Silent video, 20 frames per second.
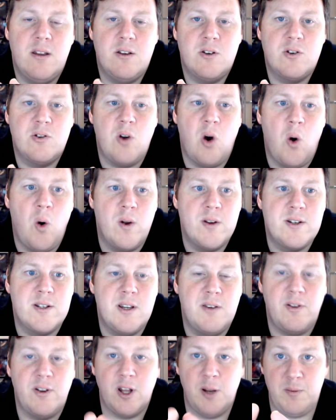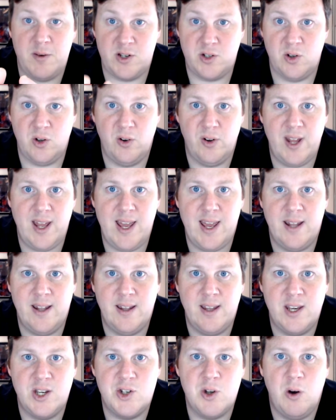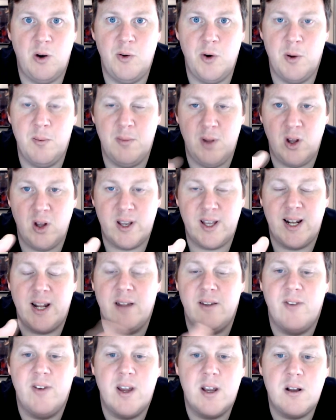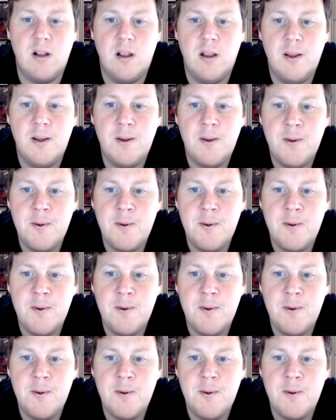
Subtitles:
so it's as if you're going to be stood in the showroom looking at the vehicle.